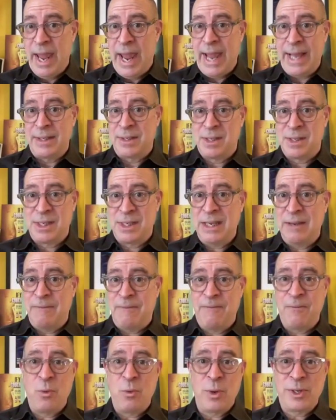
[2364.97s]
and see
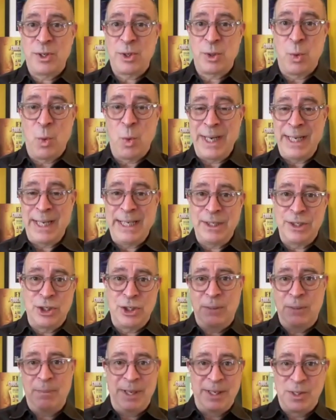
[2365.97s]
420
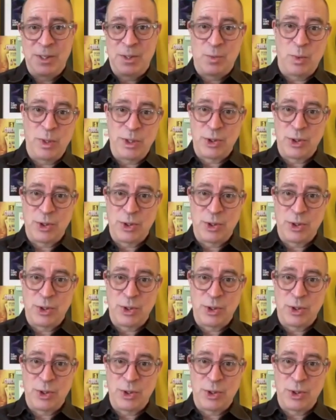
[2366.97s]
gibbets,